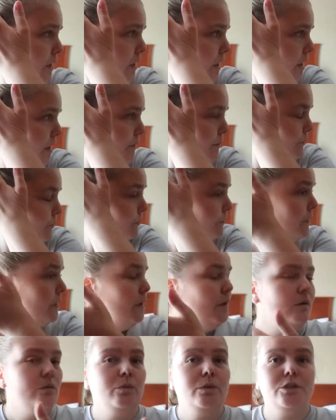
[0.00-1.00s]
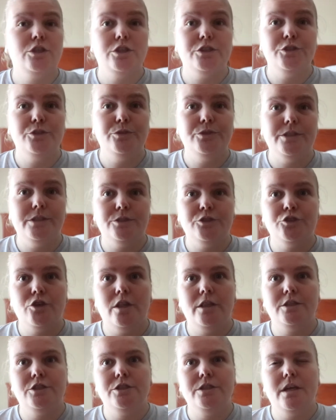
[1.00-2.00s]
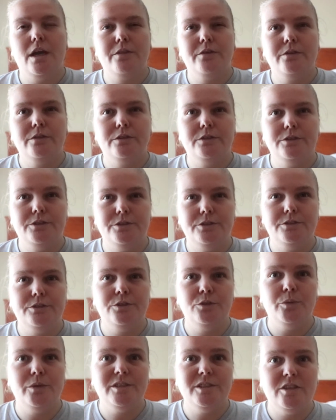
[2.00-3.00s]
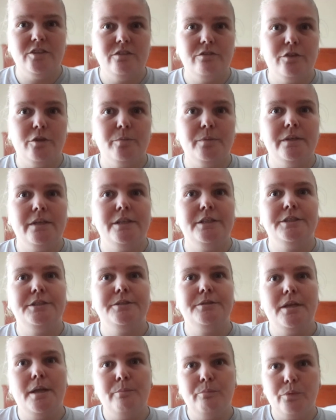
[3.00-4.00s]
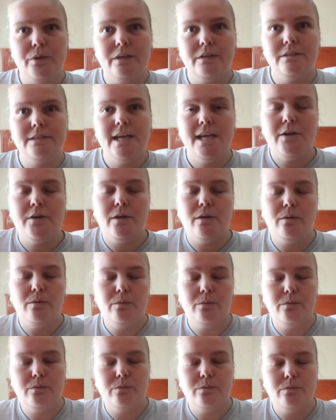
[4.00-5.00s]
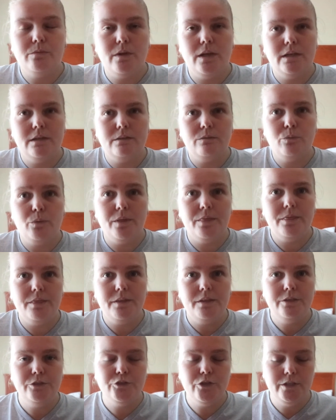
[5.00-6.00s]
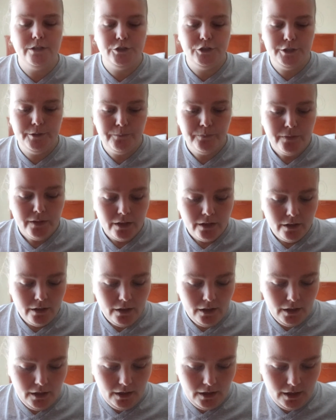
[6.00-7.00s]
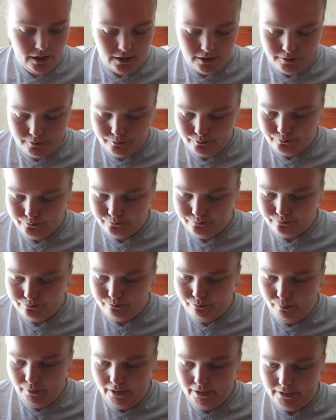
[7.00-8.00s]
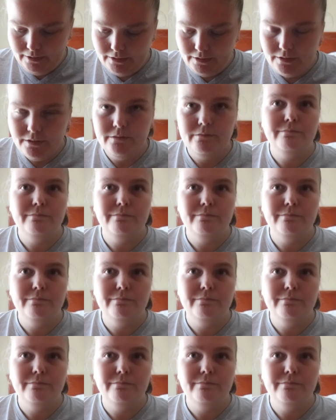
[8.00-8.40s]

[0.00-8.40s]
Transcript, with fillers: um, would just use astrology. Others do what Sarah Verba does and bring tarot with astrology. Um, but